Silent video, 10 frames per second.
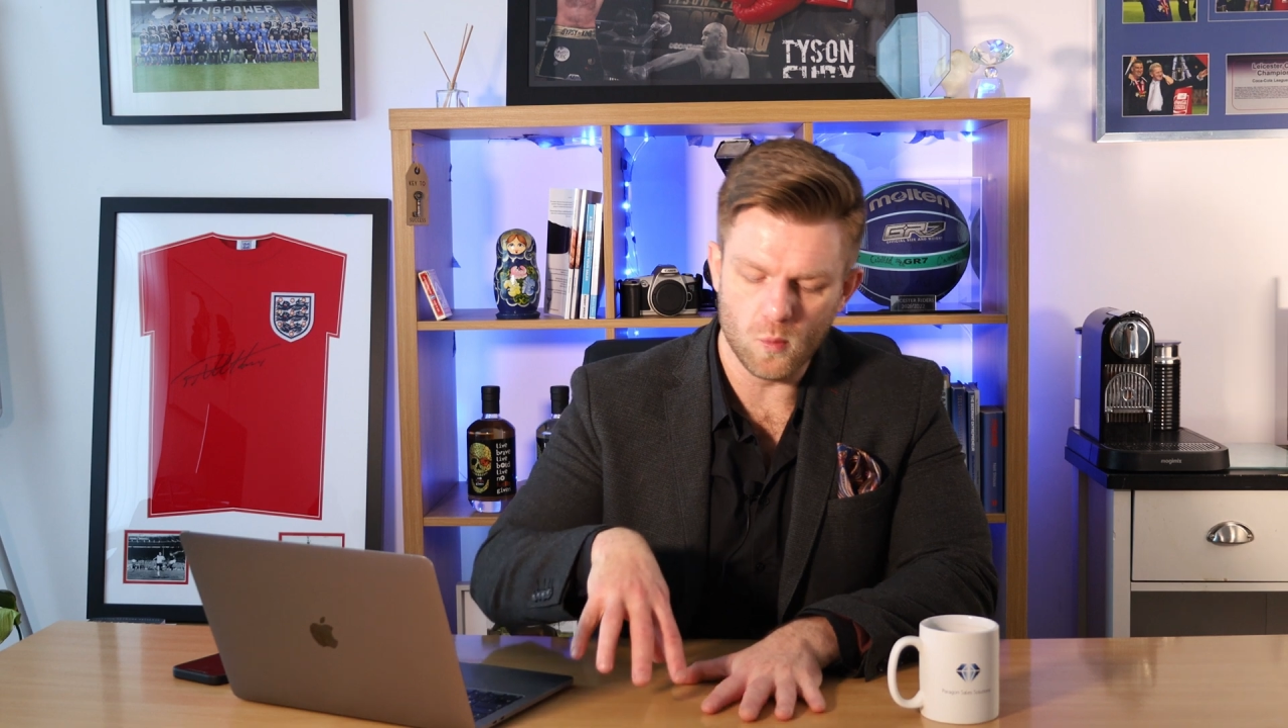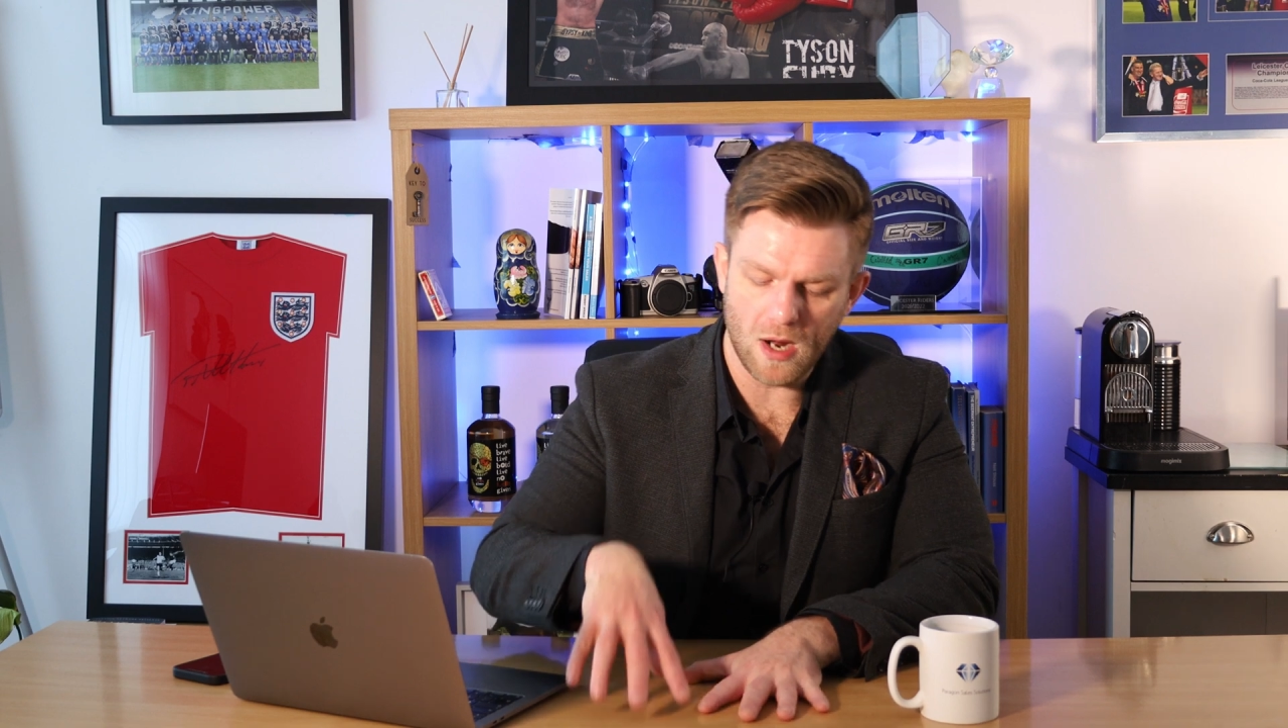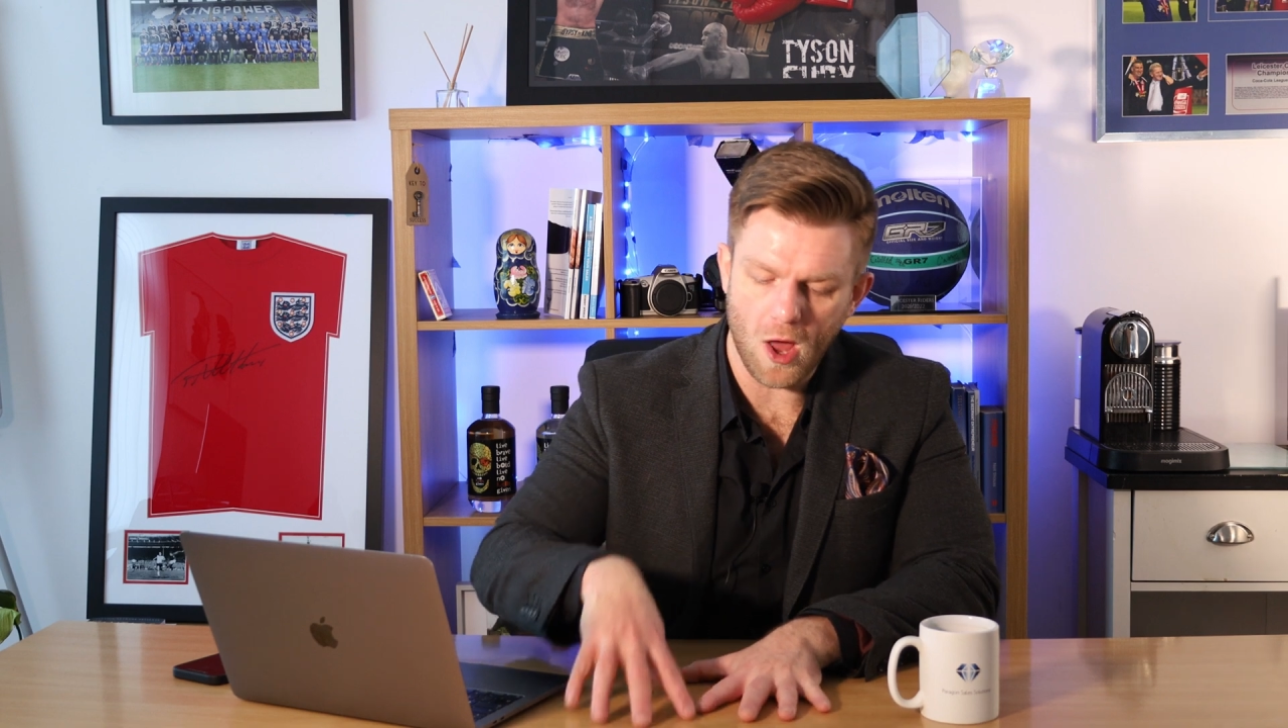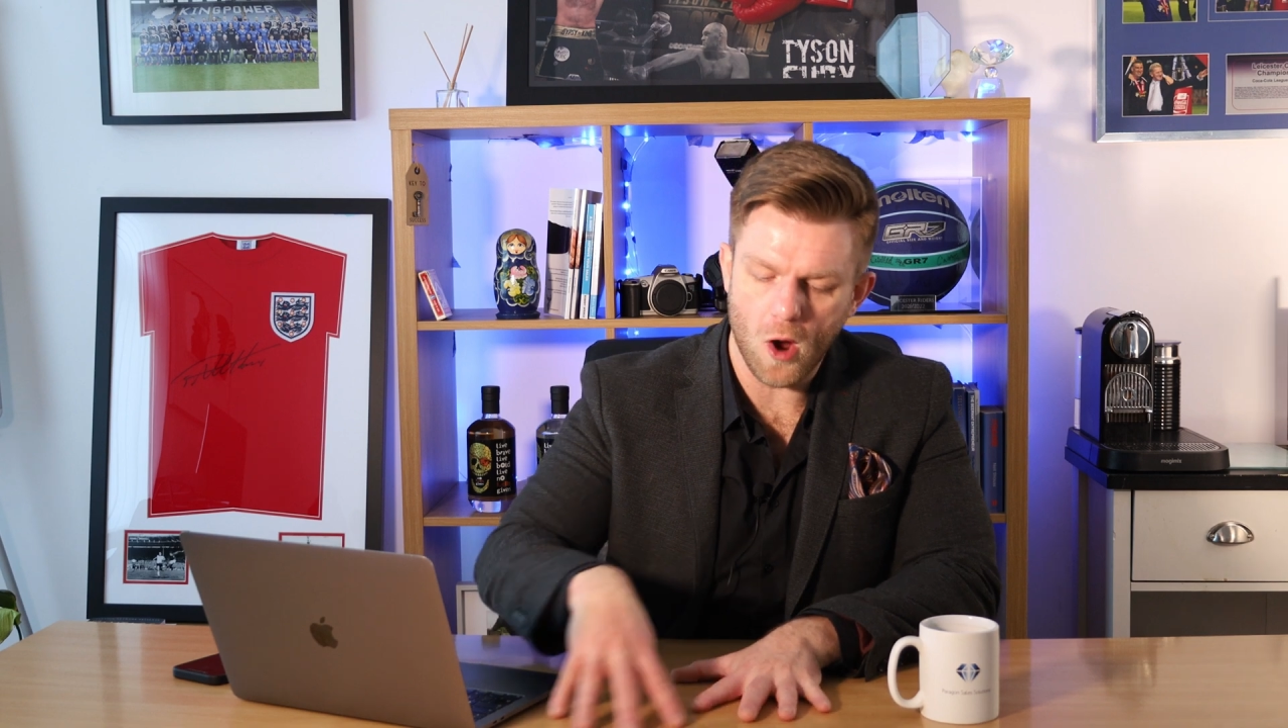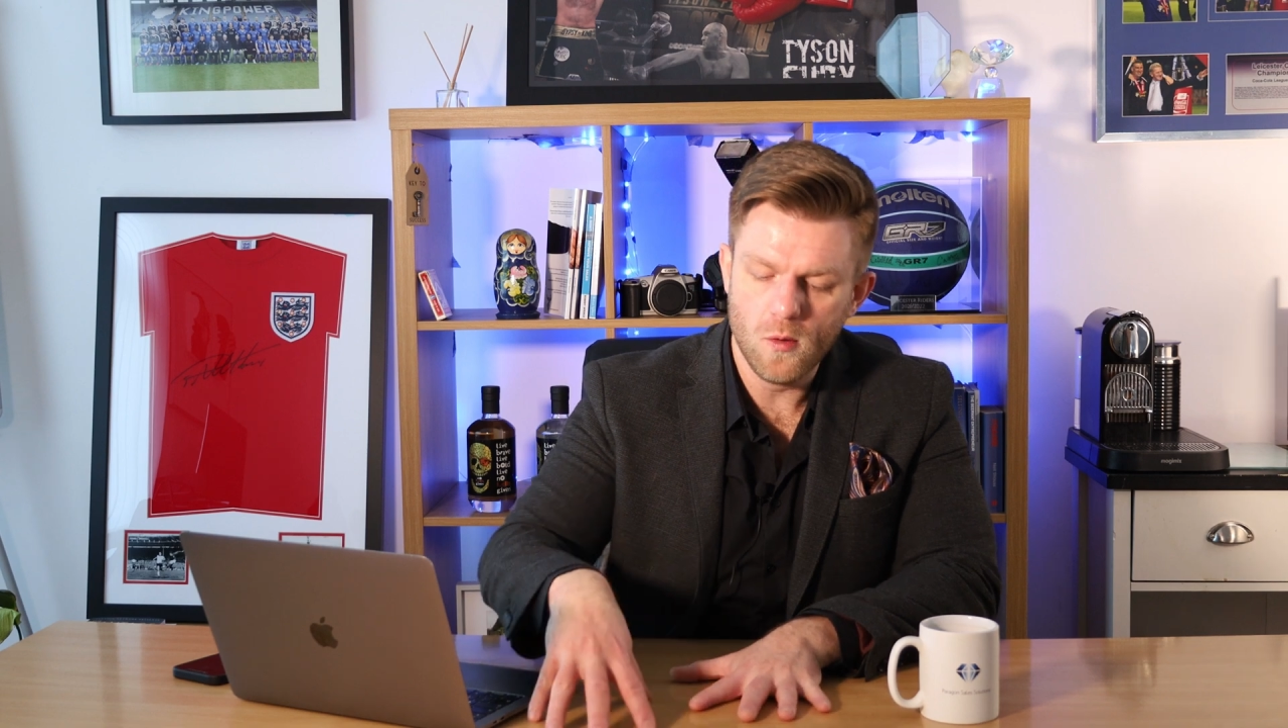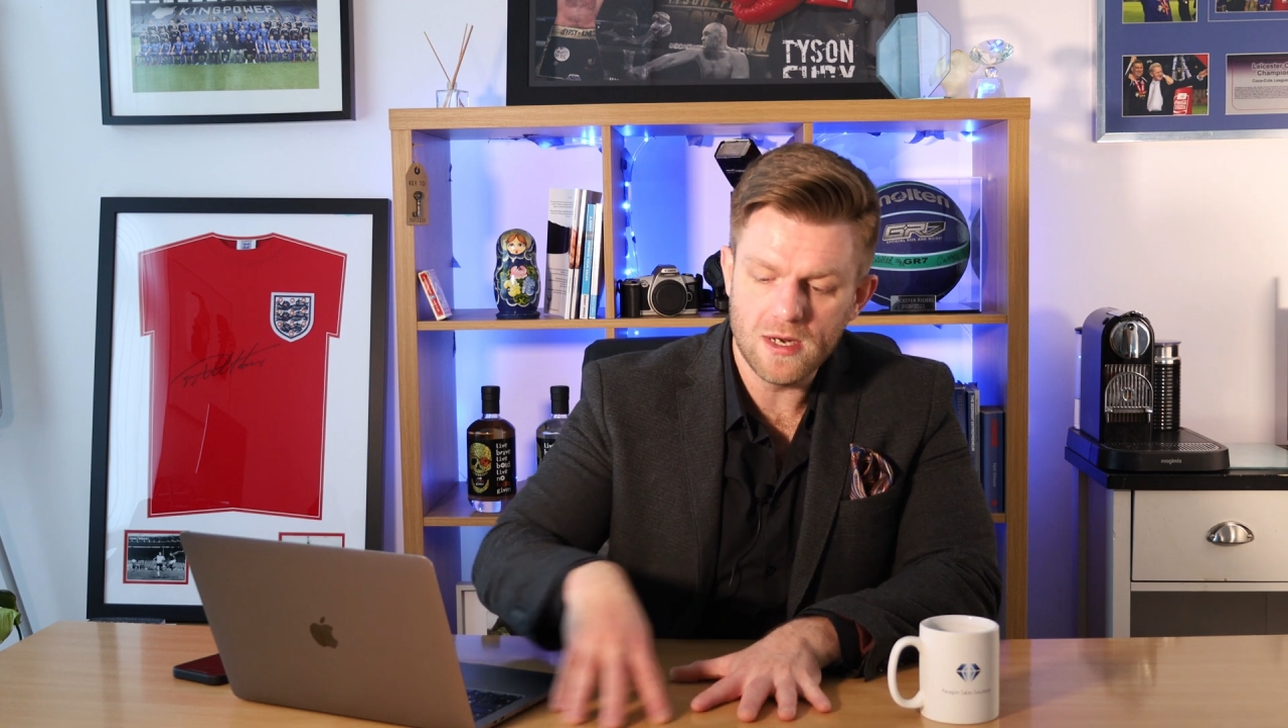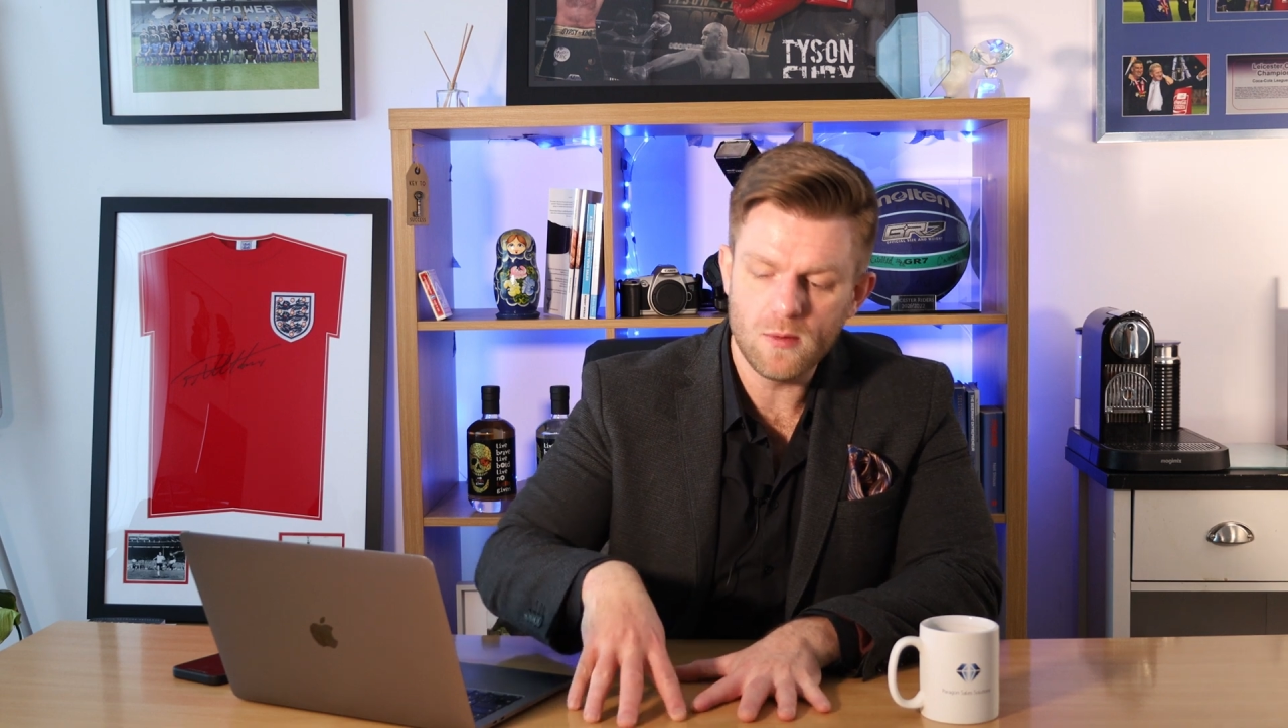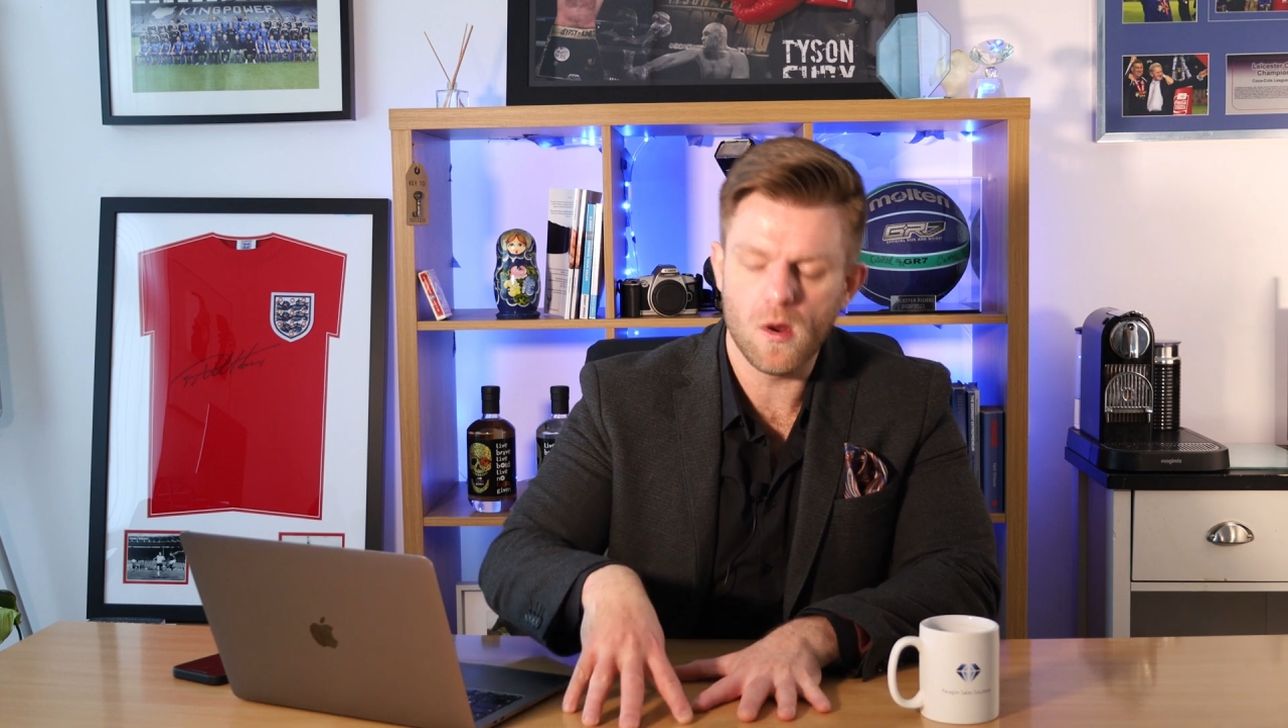will only